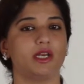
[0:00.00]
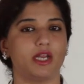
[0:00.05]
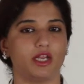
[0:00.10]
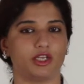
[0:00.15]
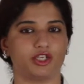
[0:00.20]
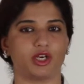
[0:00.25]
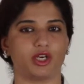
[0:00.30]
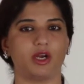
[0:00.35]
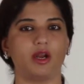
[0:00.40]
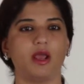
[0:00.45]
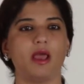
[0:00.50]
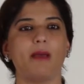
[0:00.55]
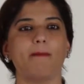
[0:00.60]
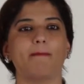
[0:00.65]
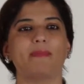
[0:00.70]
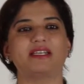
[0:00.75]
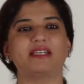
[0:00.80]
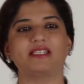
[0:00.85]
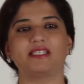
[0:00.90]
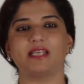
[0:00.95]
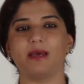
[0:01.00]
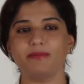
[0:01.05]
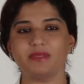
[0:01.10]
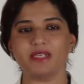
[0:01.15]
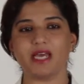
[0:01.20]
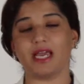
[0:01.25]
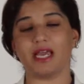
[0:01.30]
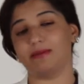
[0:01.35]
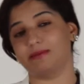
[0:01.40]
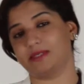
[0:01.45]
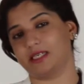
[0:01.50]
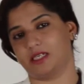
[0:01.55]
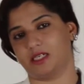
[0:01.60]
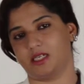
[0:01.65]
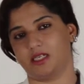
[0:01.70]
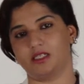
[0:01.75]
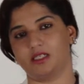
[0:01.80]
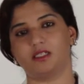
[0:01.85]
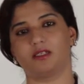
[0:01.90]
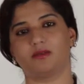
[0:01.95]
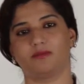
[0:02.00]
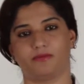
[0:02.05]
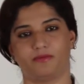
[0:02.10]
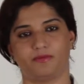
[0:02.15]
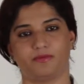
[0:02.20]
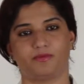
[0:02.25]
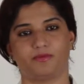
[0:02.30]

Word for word: nature, but sometimes it is.